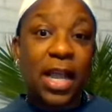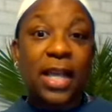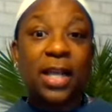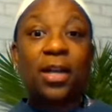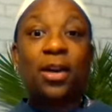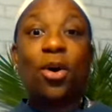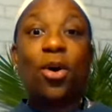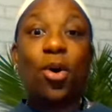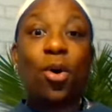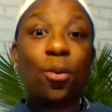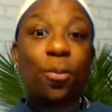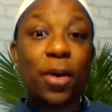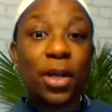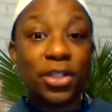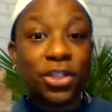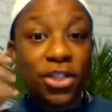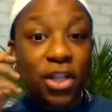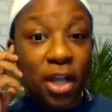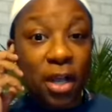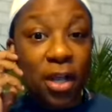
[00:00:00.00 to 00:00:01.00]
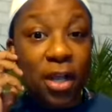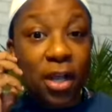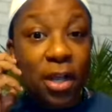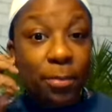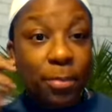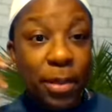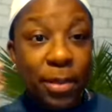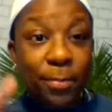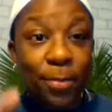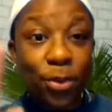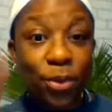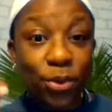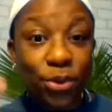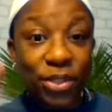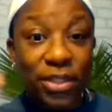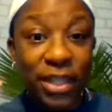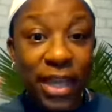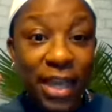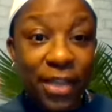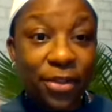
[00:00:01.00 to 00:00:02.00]
And a whole bunch of people
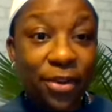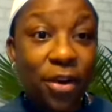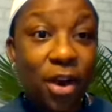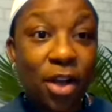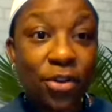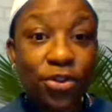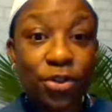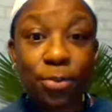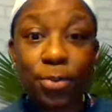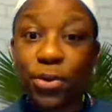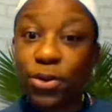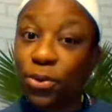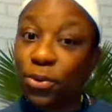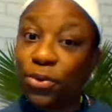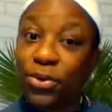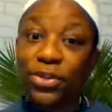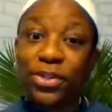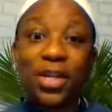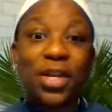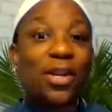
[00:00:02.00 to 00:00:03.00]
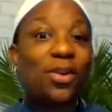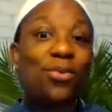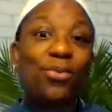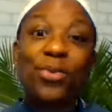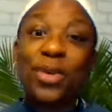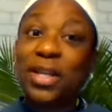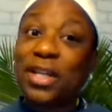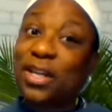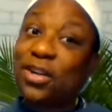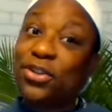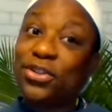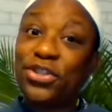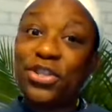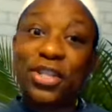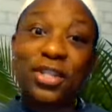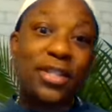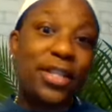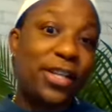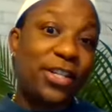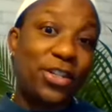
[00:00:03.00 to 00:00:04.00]
who say they're entrepreneurs really are
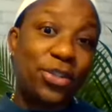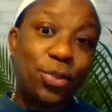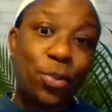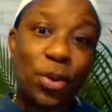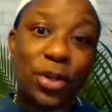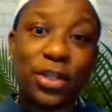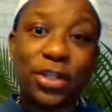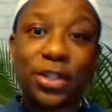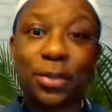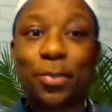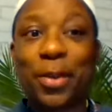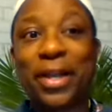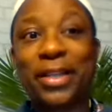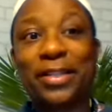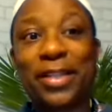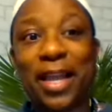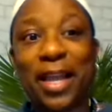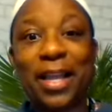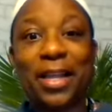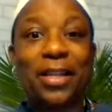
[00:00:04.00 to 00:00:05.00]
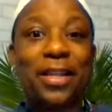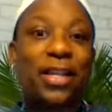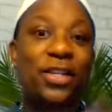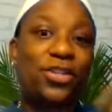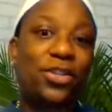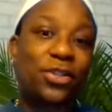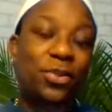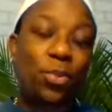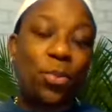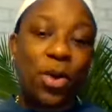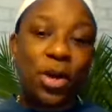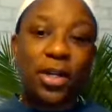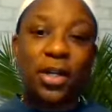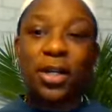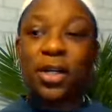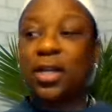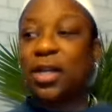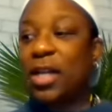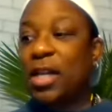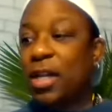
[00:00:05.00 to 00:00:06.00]
just, they just want to spectate and they just
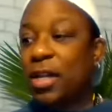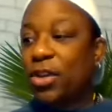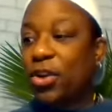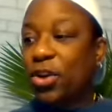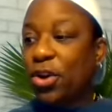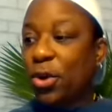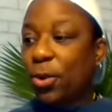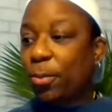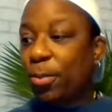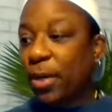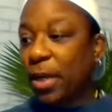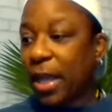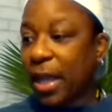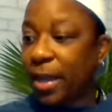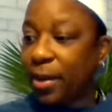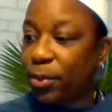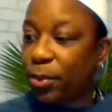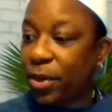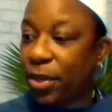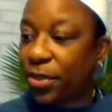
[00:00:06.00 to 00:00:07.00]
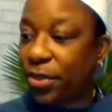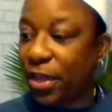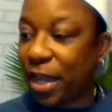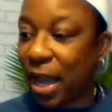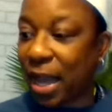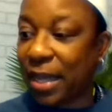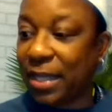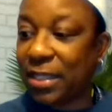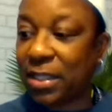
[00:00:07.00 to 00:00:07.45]
want to, you know, play with the